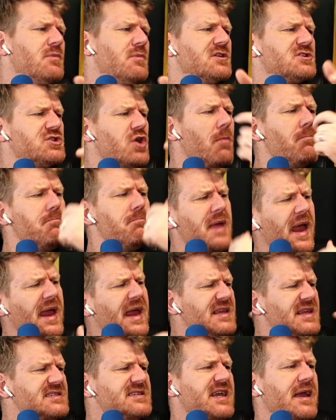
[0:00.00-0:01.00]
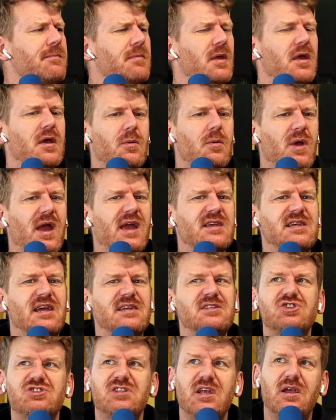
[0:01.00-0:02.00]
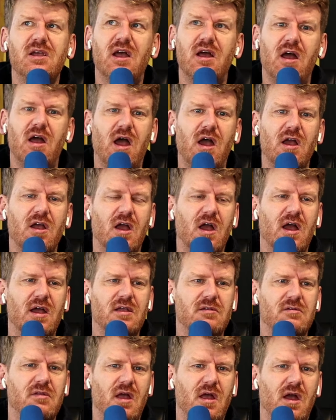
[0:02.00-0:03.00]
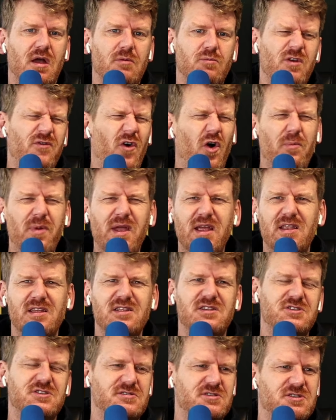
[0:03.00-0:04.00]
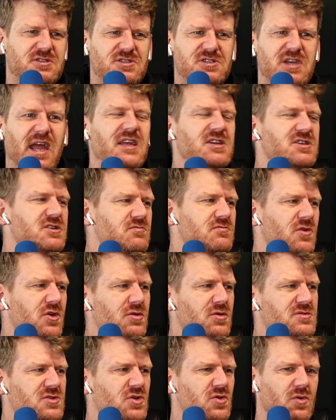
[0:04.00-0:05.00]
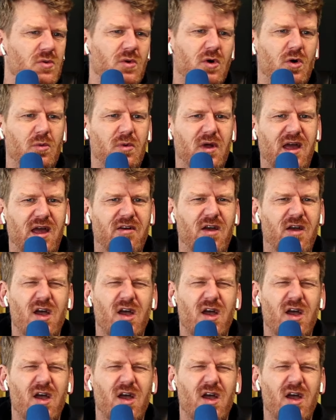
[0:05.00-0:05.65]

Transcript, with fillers: It's not mm. me, it's him. Mm. Whereas I just think I, I, I, I, we've all been in changing rooms or, or whatever.